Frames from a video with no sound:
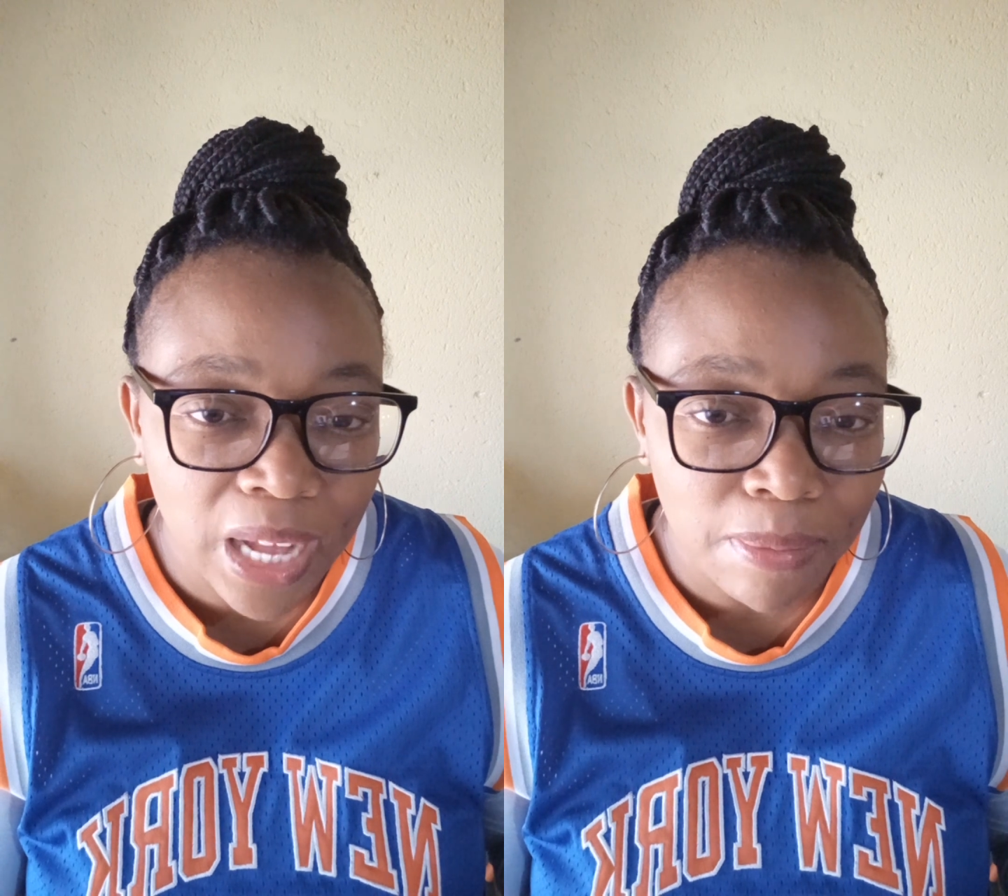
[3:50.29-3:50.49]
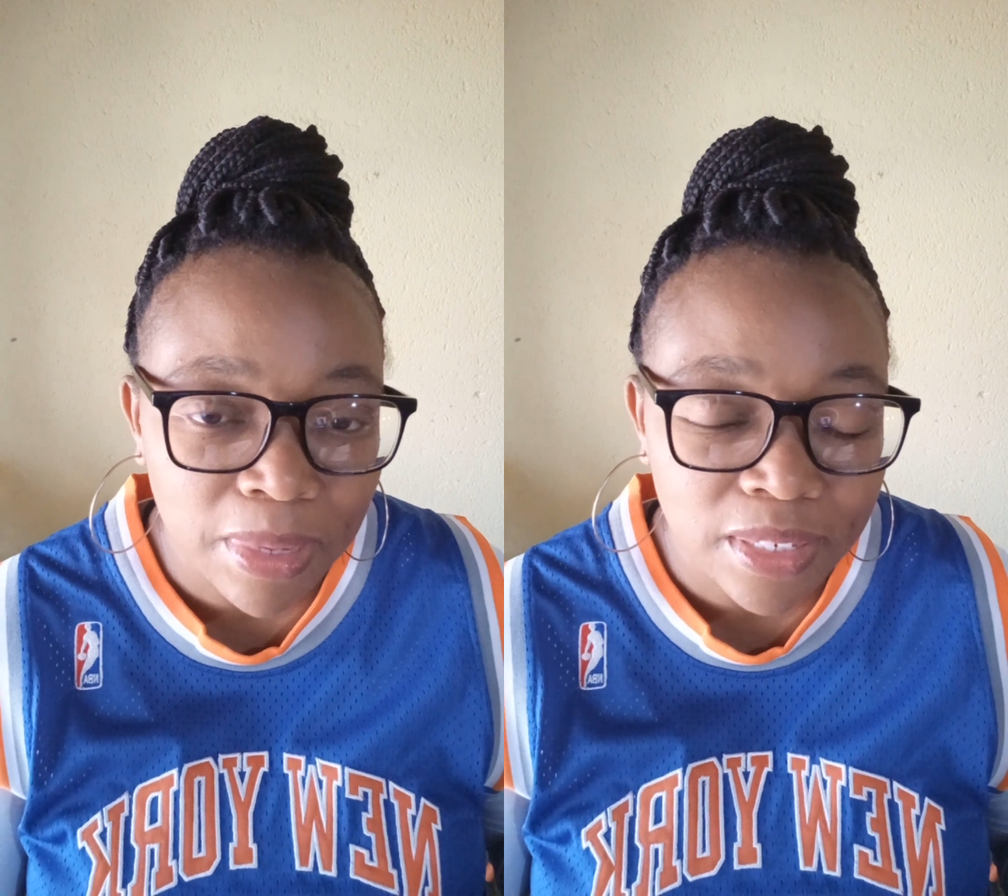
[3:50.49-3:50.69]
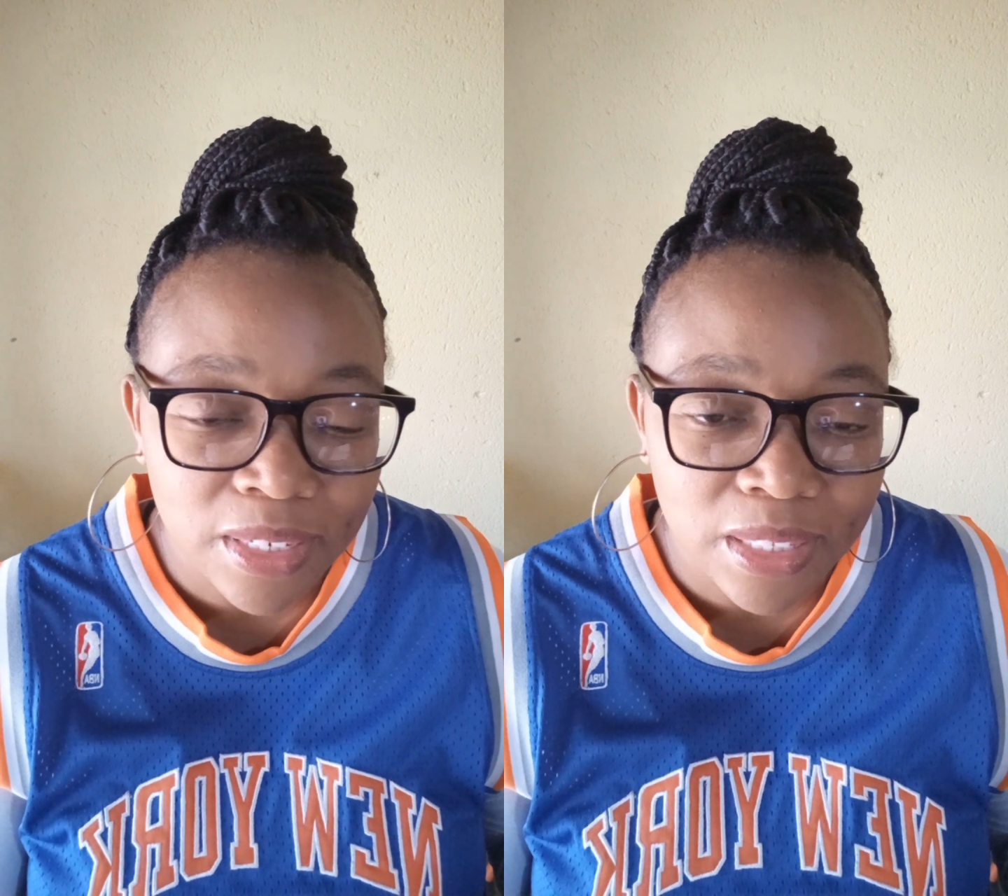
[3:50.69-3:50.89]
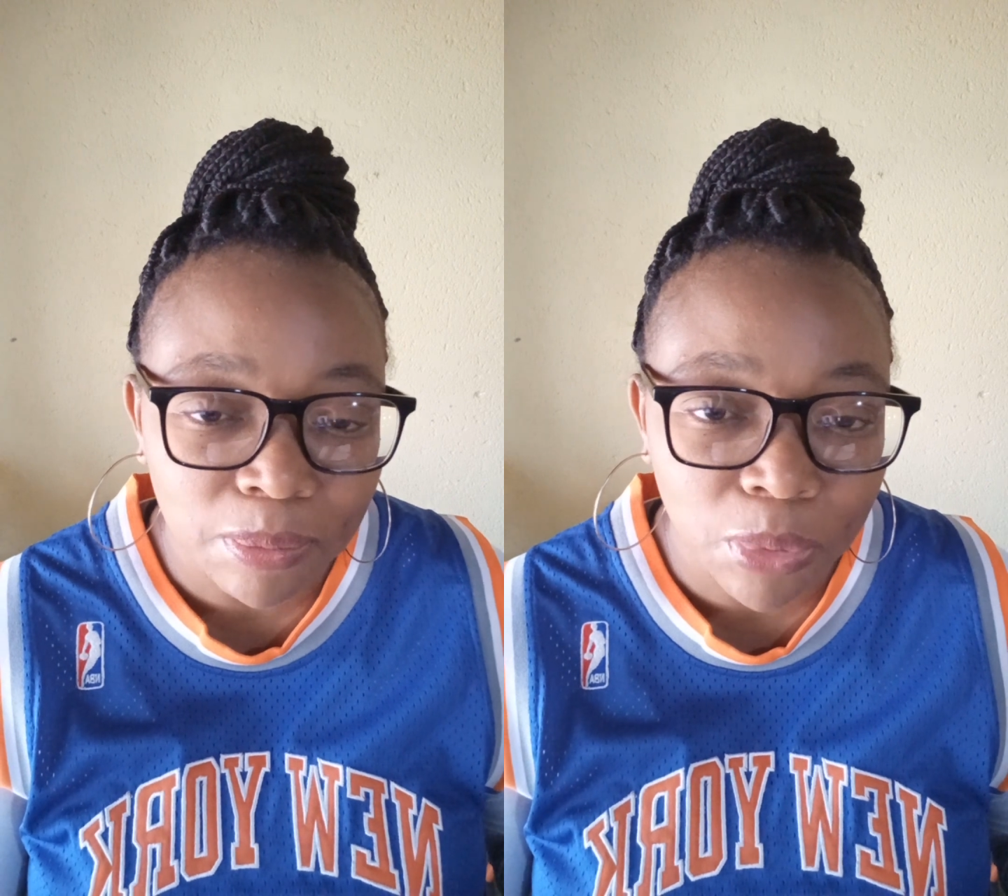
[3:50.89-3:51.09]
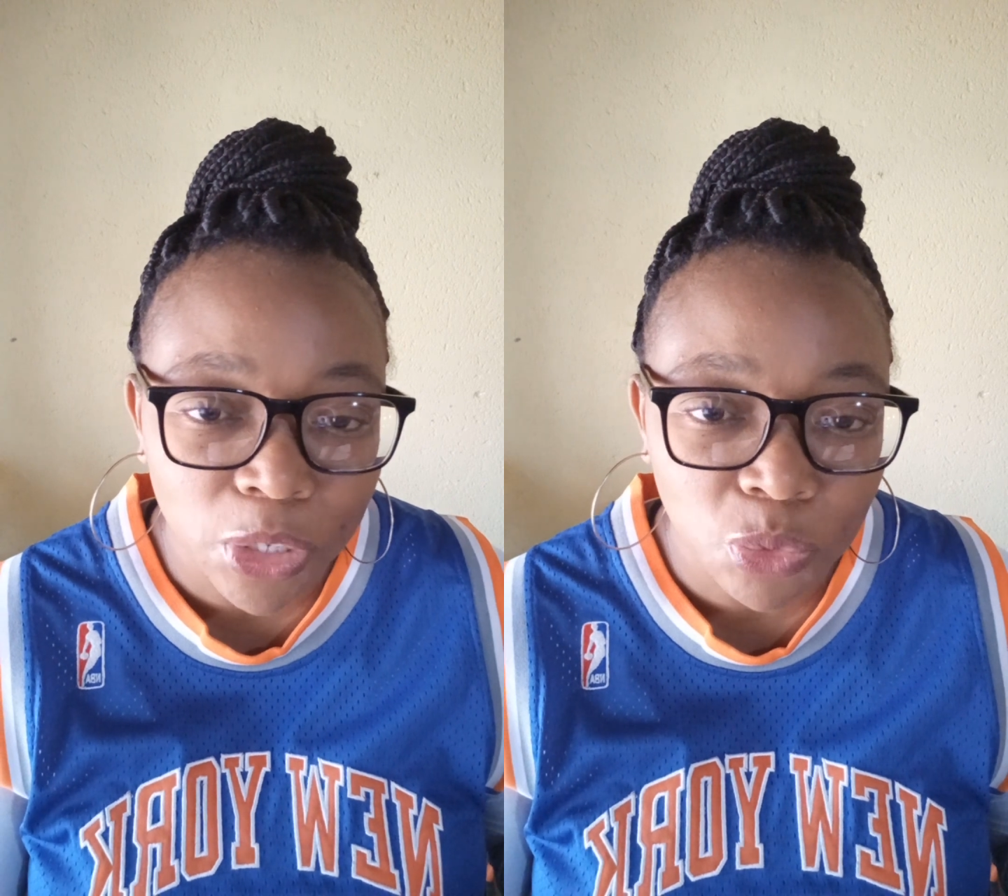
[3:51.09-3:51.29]
up until the
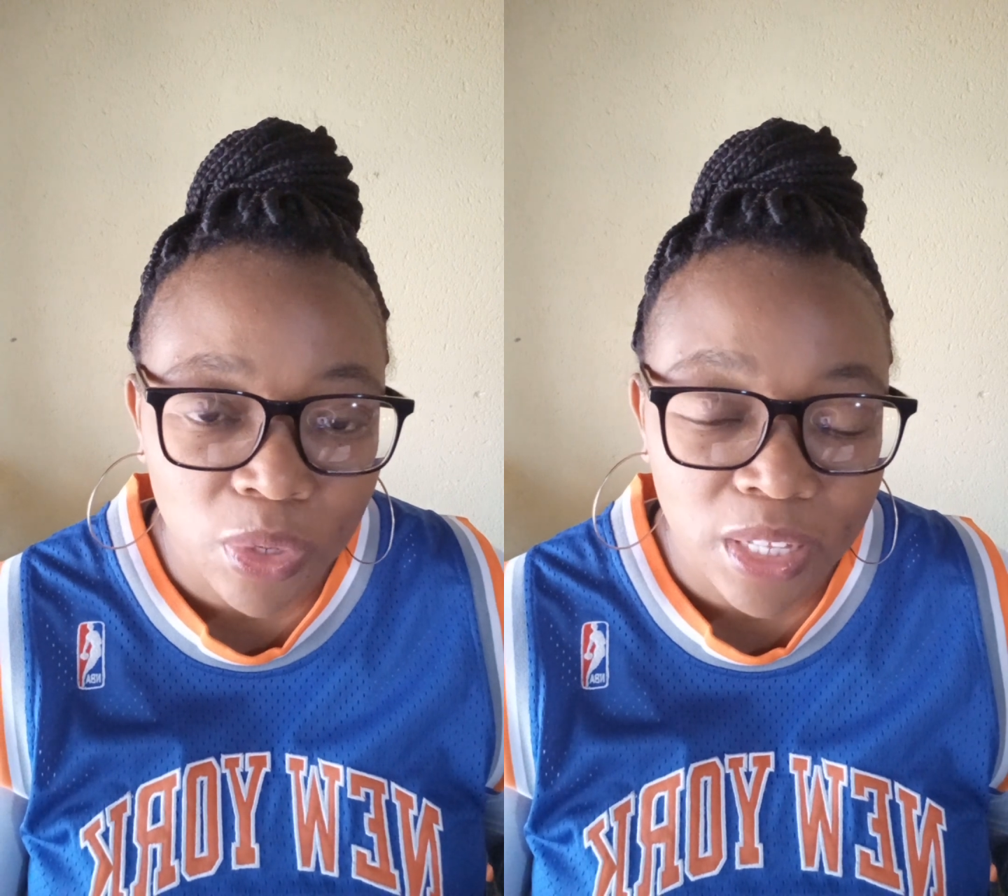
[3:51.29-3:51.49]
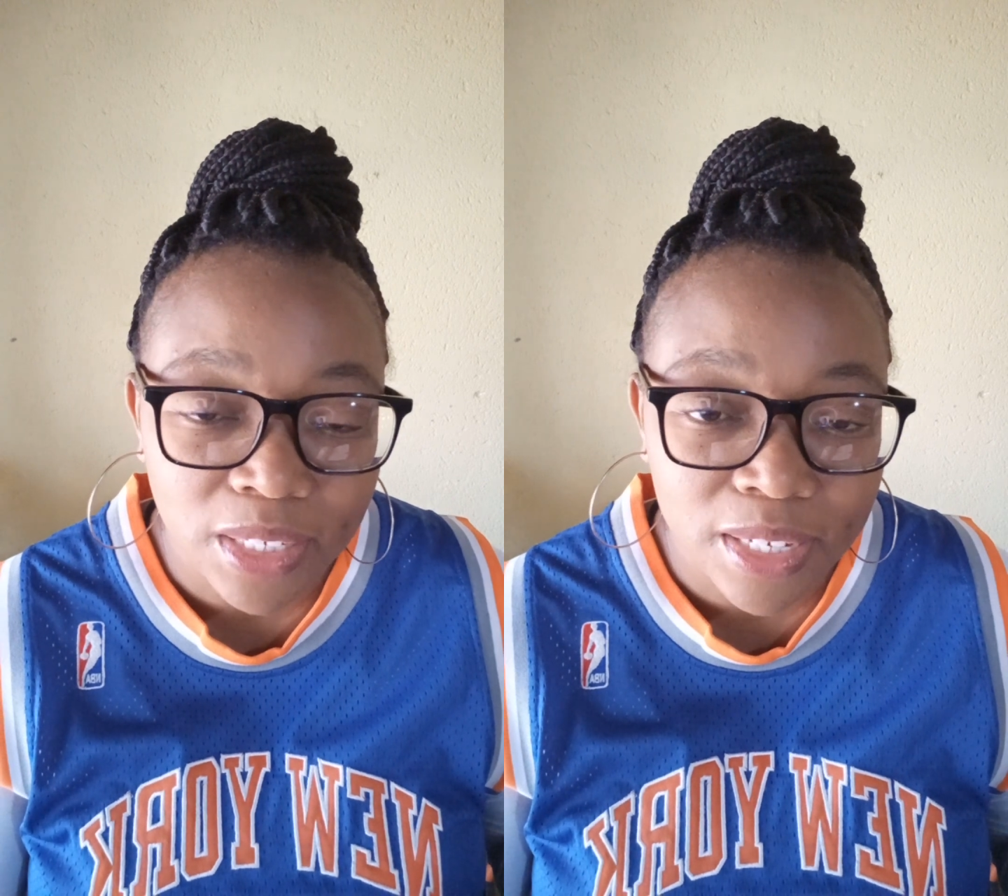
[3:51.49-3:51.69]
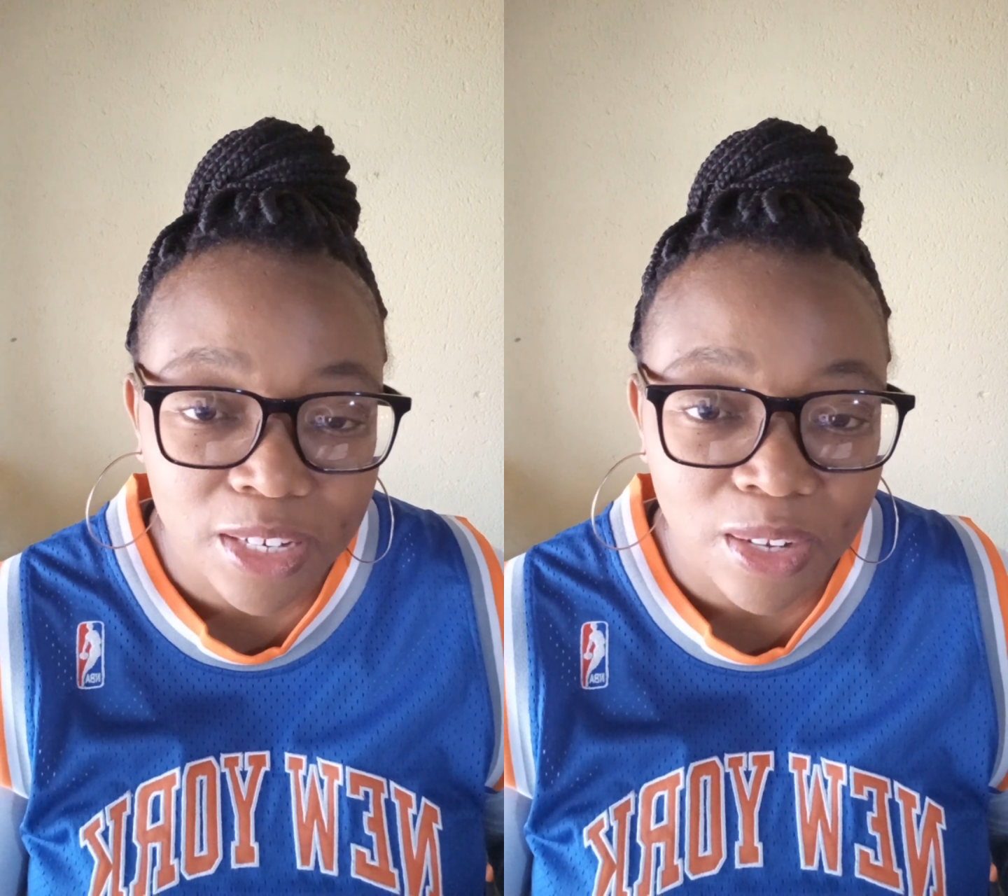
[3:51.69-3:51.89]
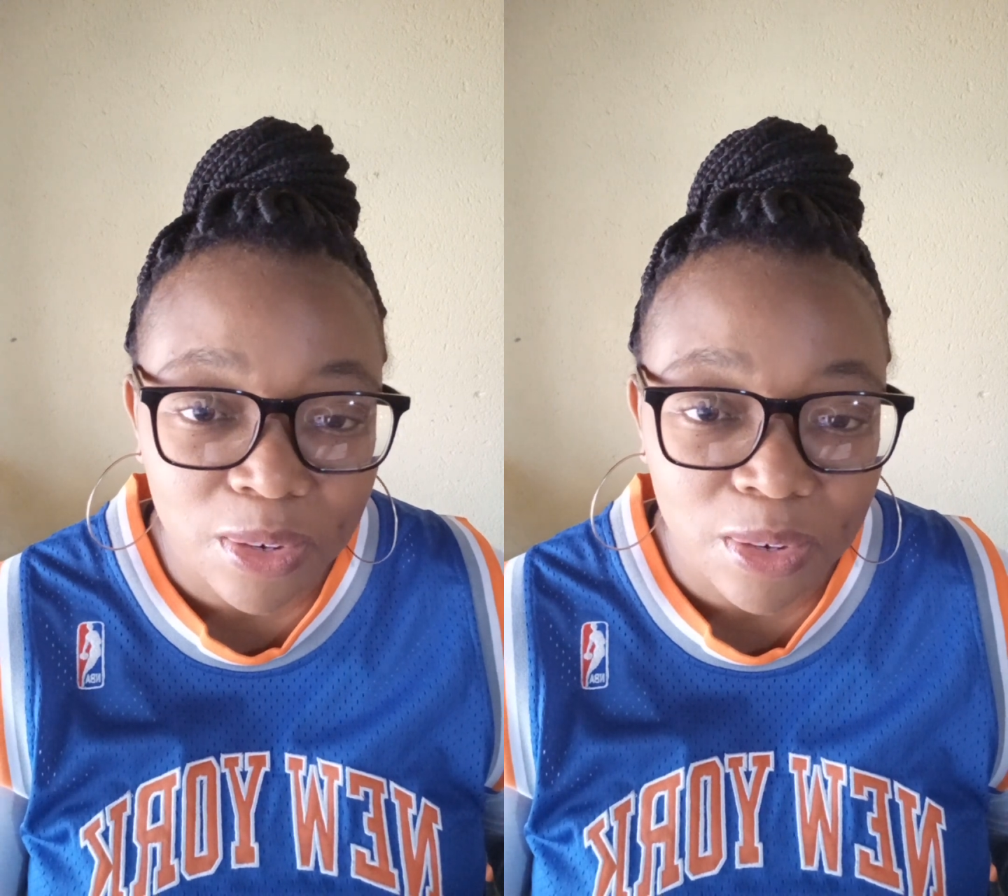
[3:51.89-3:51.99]
point where they just